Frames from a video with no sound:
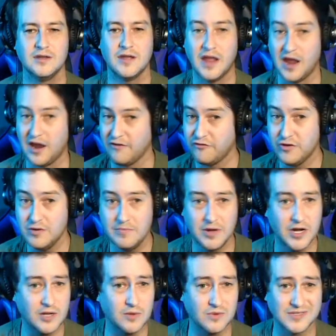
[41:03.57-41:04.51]

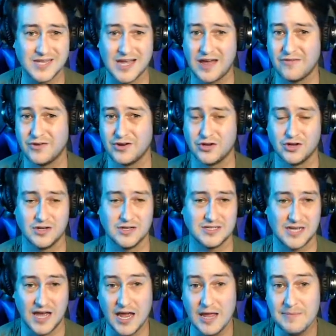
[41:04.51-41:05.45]
Everybody was having a good
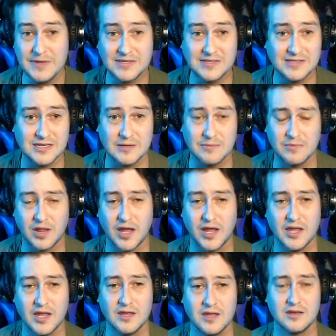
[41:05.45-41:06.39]
time, it seemed
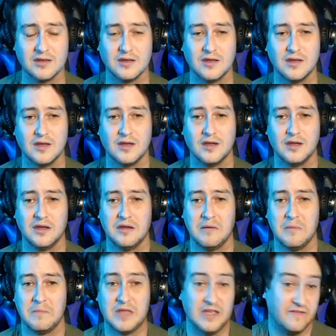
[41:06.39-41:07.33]
like,
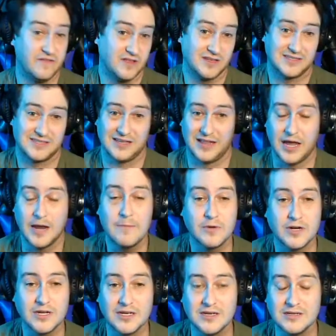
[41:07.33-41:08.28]
even the
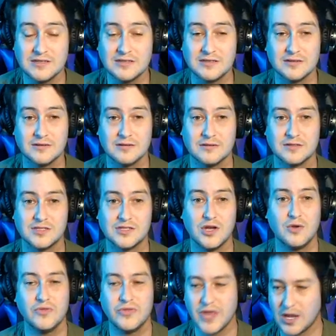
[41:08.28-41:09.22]
celebrities.
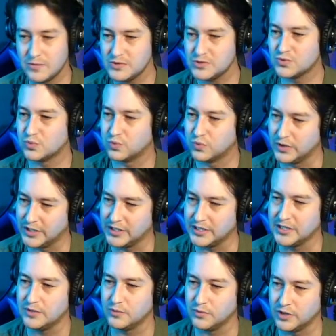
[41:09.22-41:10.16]
So that was
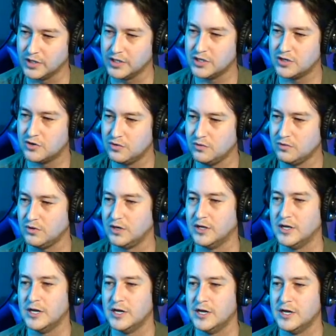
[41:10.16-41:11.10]
really, really cool.
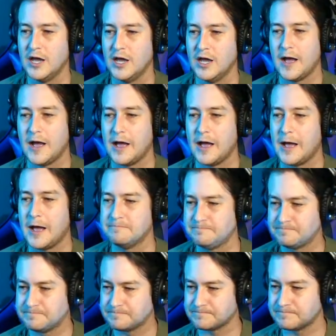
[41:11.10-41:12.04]

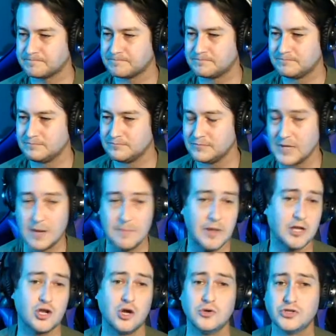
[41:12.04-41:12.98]

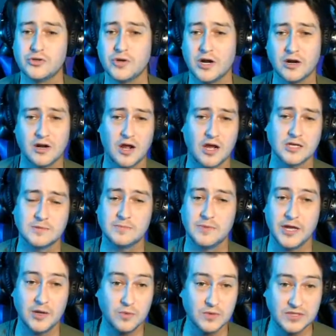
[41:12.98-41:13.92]
My Ghost Rider
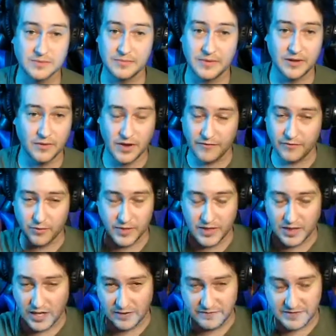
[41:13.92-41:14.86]
cosplay was everyone
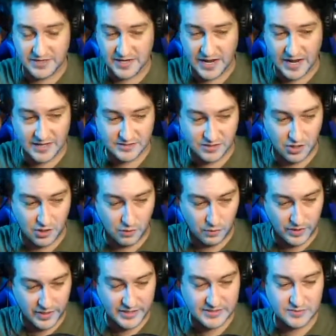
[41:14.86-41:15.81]
loved it as
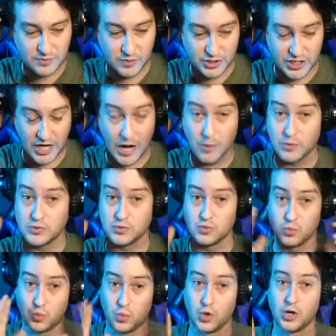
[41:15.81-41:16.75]
always, which I was
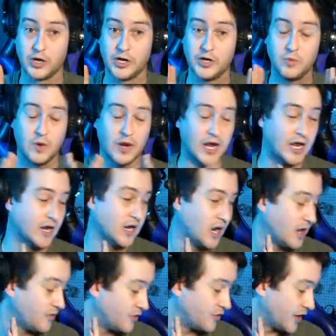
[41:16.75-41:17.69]
worried when I
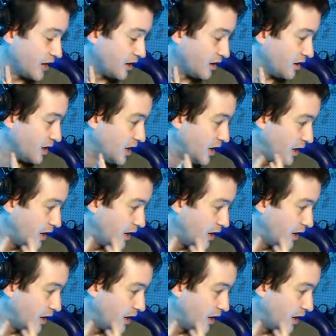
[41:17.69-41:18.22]
got there.